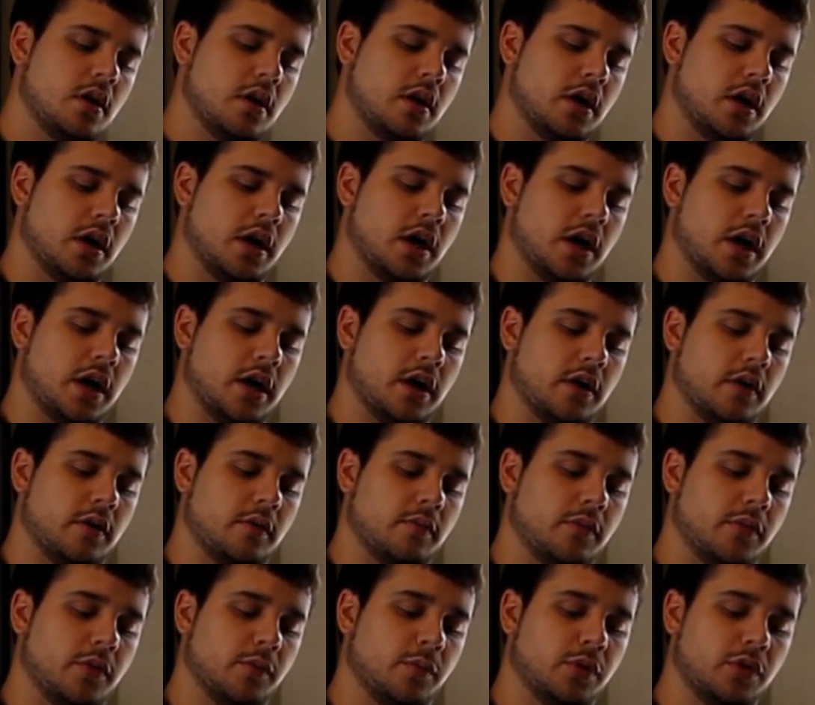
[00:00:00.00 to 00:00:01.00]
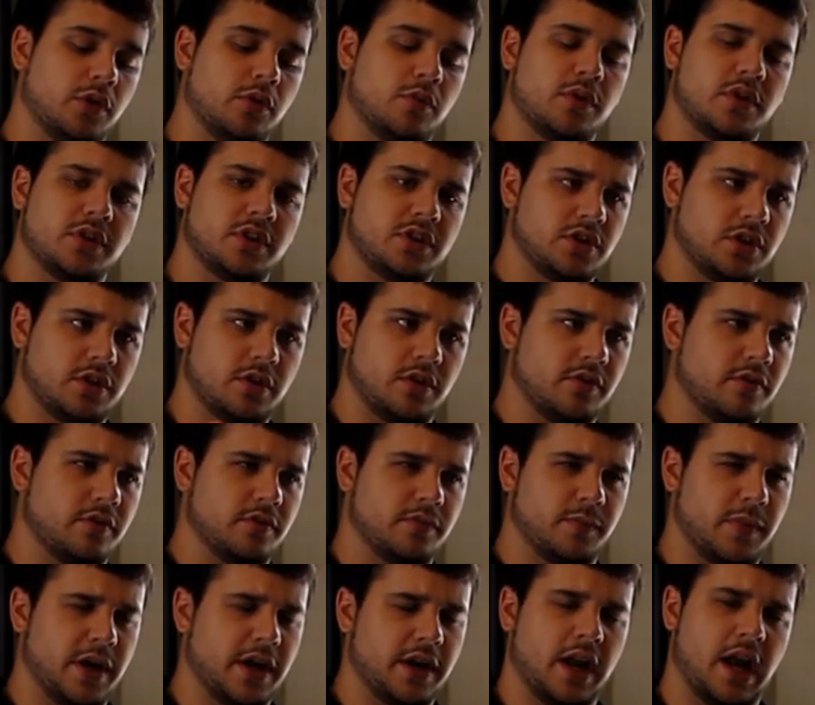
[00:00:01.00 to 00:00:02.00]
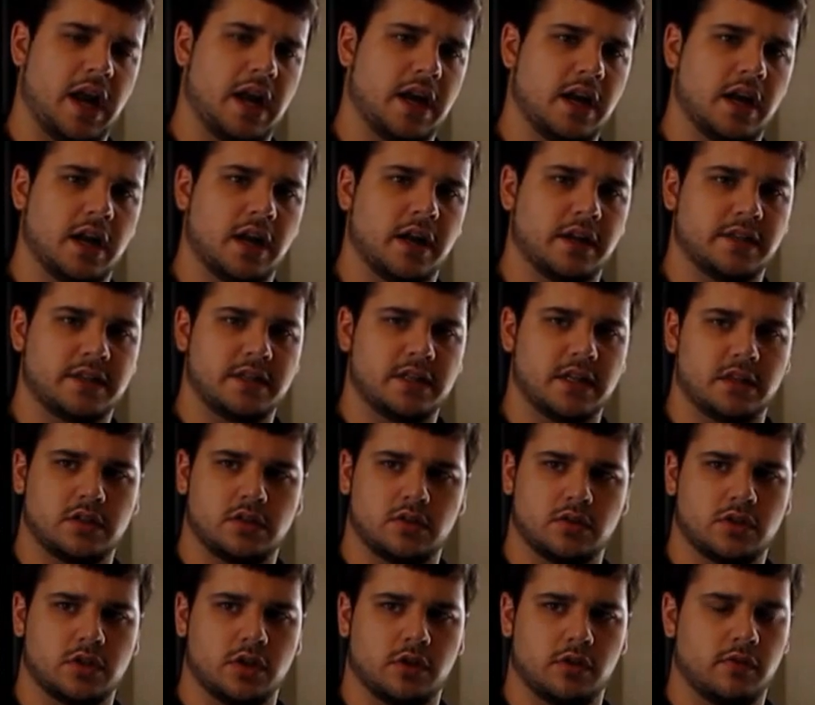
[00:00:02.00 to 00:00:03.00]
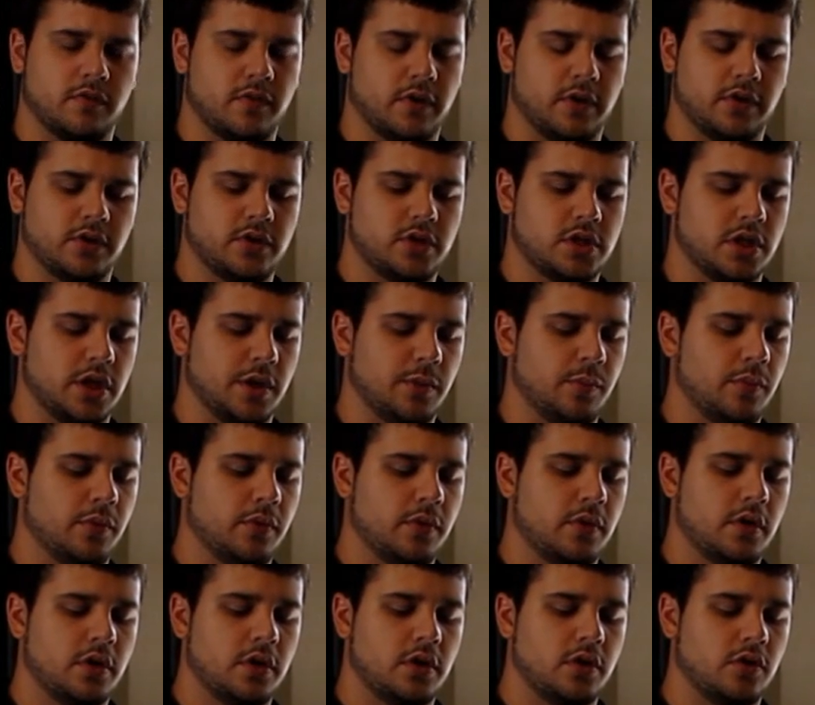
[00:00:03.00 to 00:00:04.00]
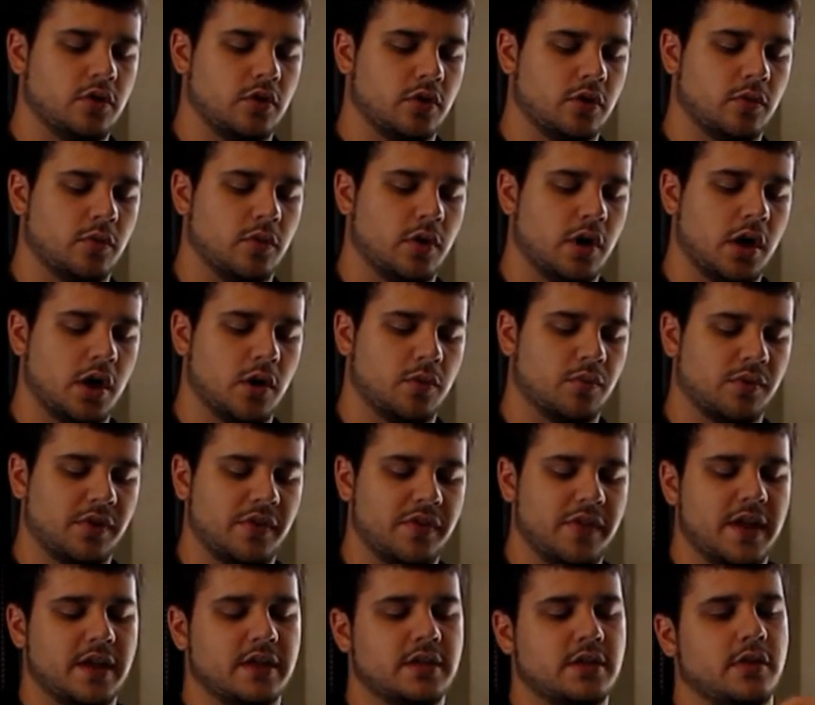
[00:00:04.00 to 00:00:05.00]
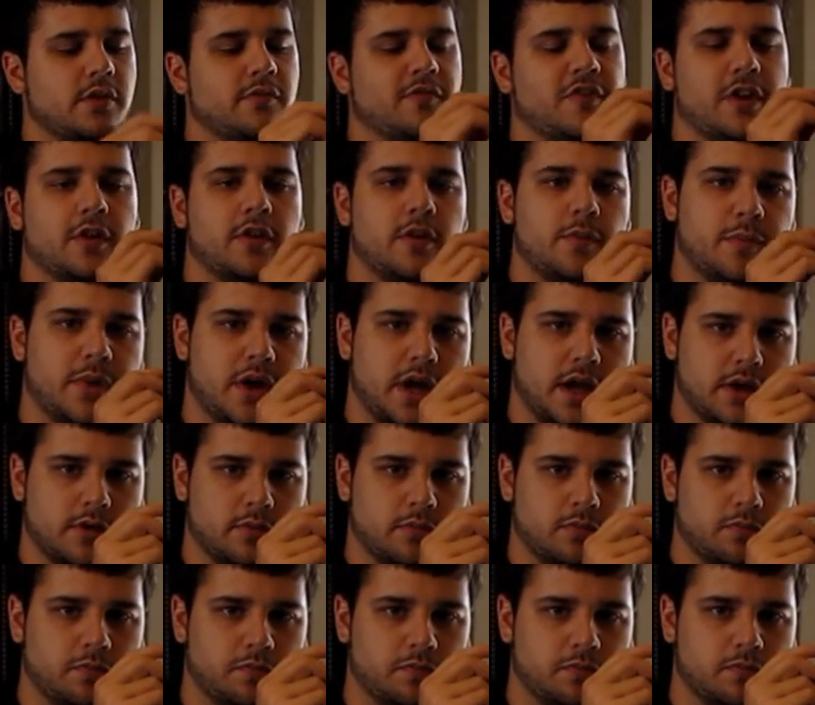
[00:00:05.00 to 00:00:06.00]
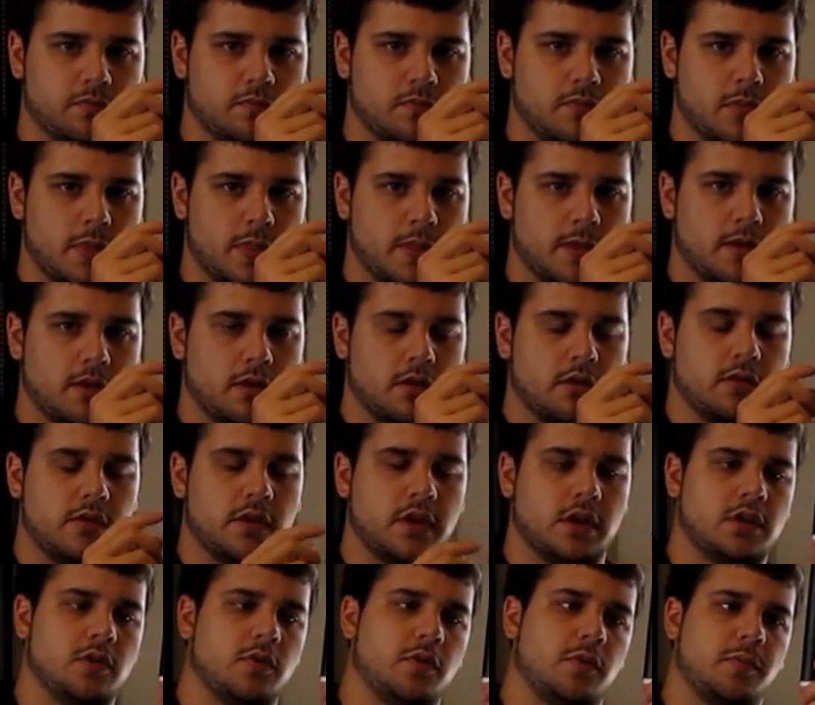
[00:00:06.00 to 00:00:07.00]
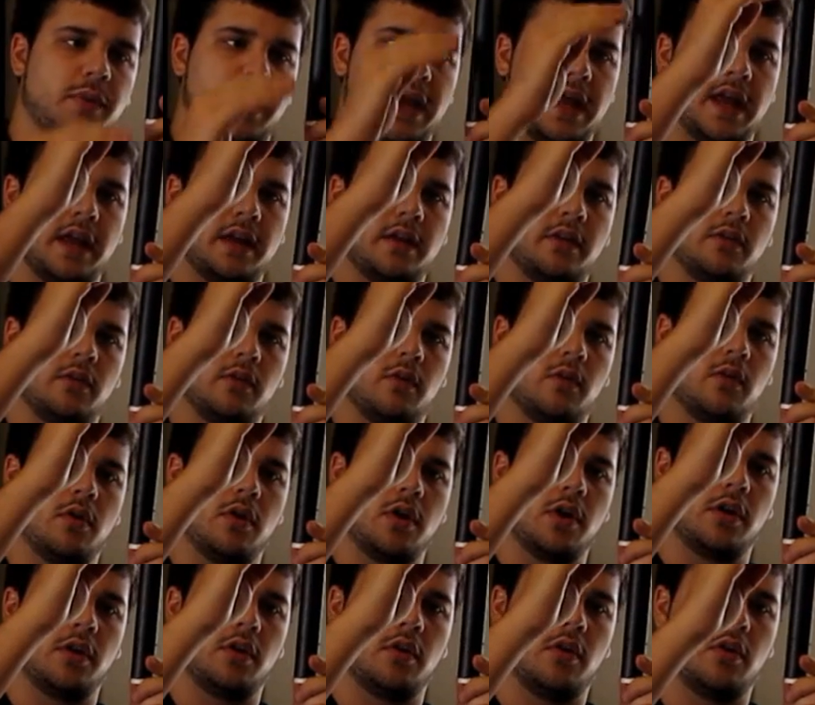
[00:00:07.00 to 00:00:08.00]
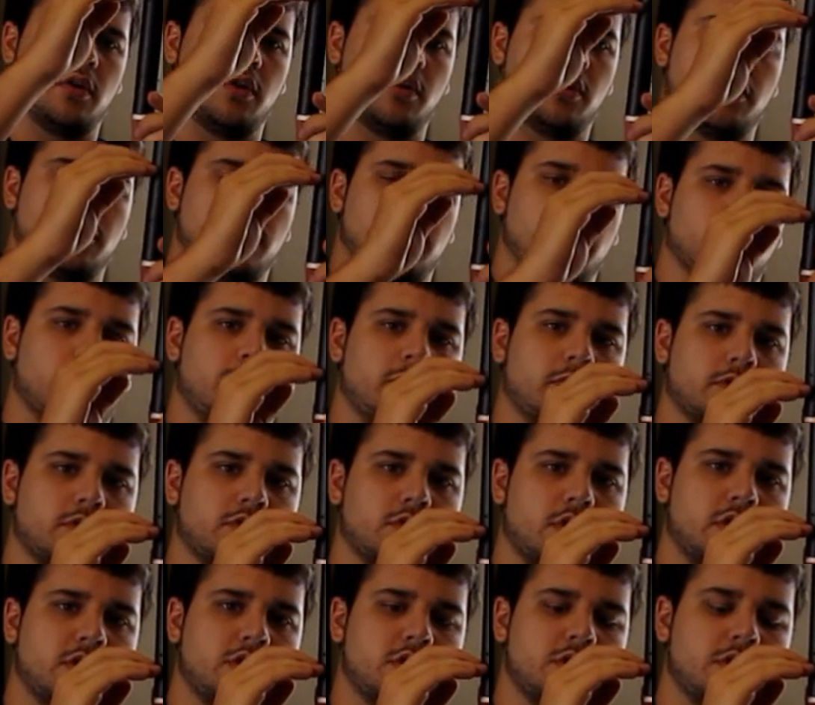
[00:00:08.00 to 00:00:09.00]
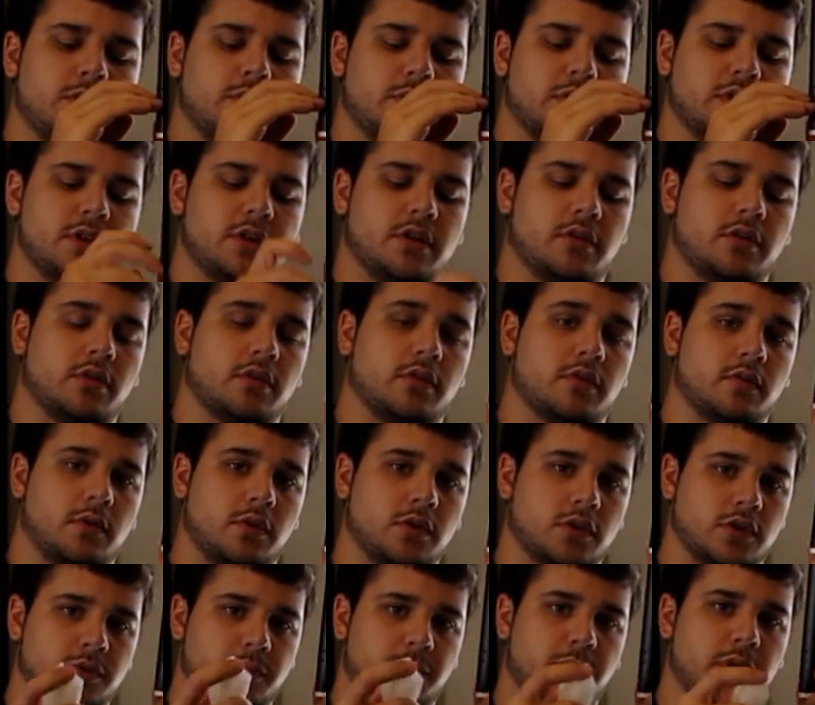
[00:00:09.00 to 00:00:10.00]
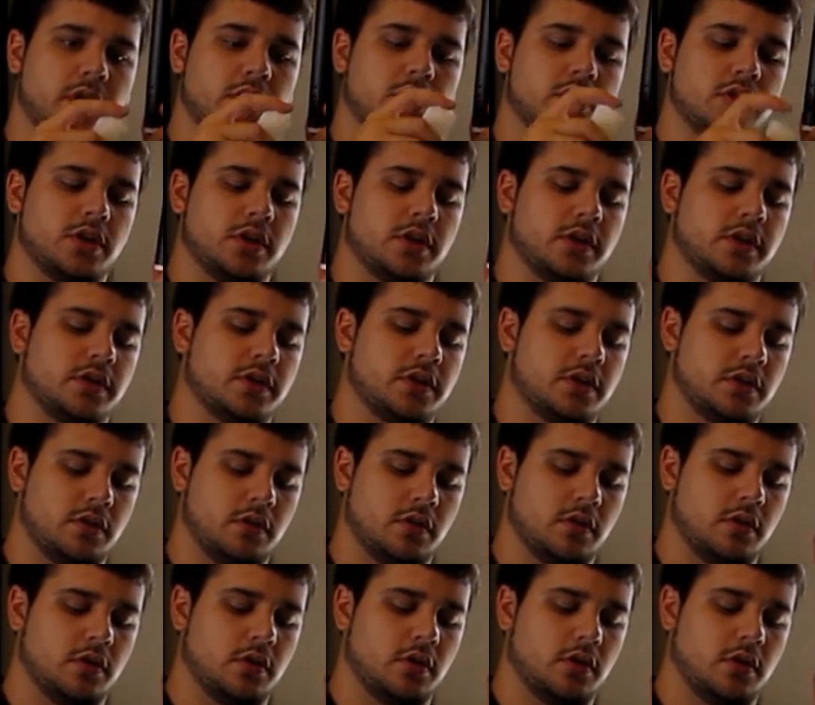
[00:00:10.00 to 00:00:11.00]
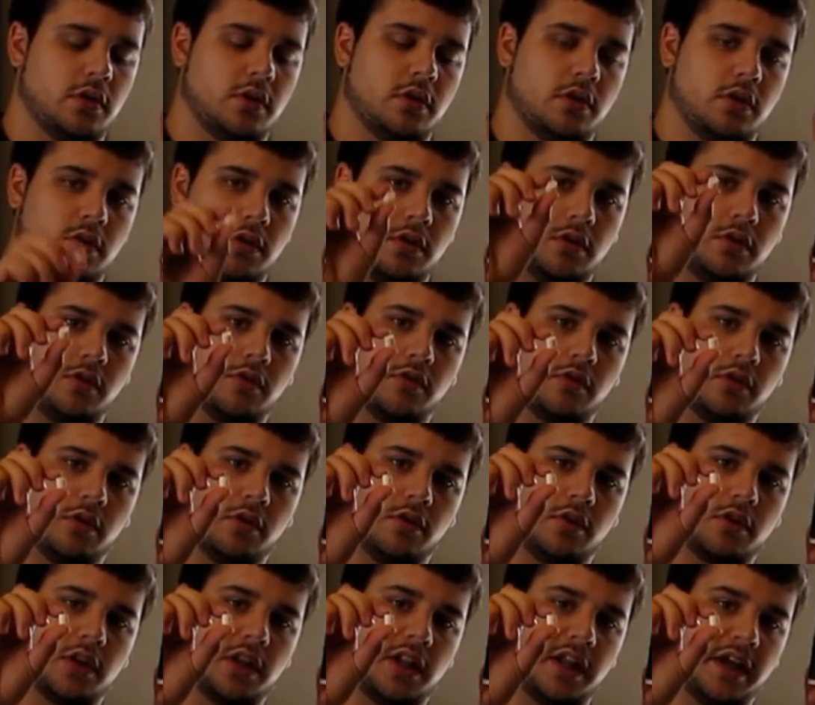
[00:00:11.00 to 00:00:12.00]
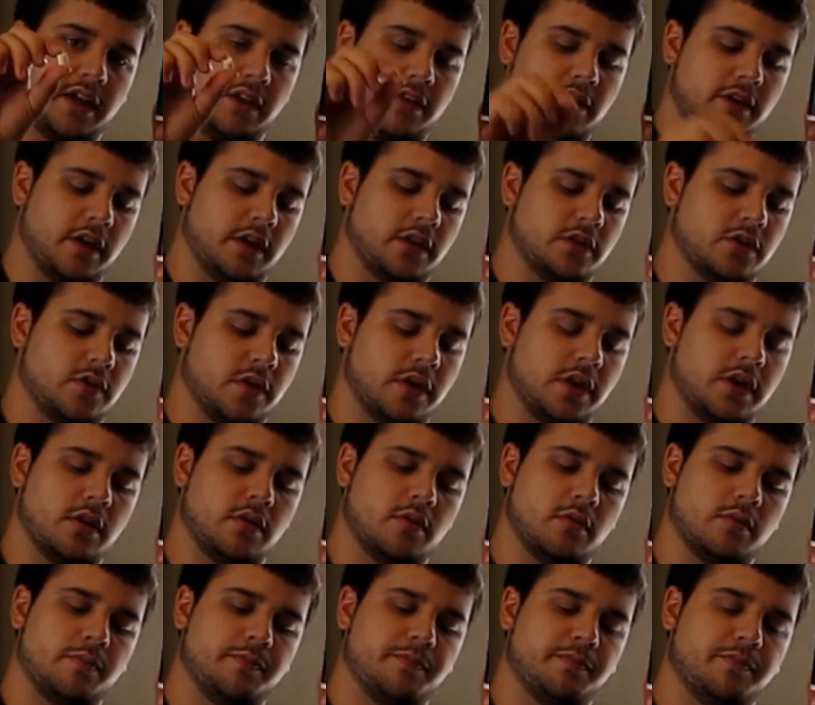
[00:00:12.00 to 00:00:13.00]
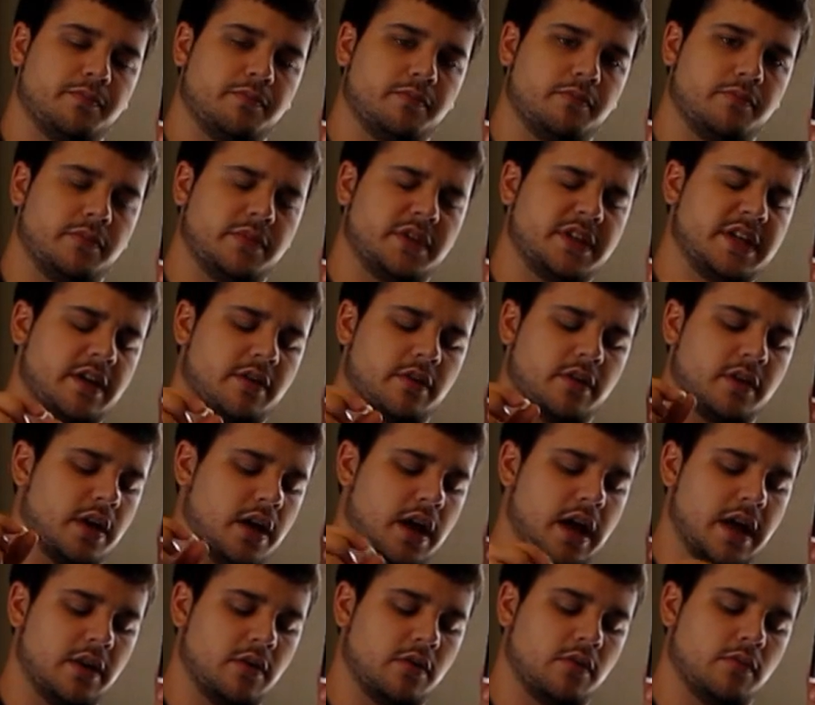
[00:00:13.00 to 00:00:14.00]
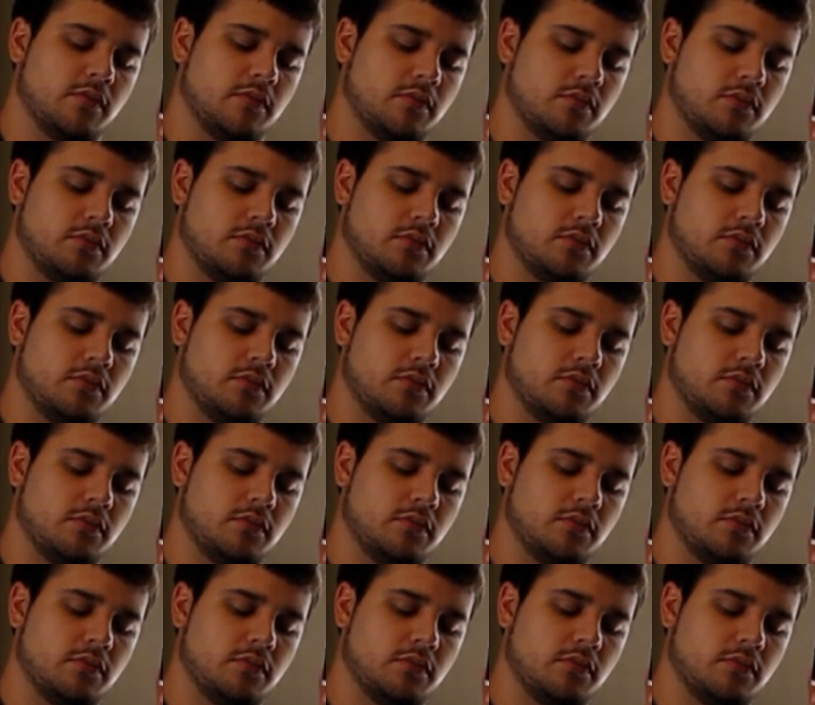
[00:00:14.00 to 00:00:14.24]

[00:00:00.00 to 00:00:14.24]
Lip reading: The blue ones, you know, they're about 89 cents or so. They're very cheap. You're gonna run that to the very bottom. Then you would pack on all your filtration material, your sponges, your little clay things right here, terracotta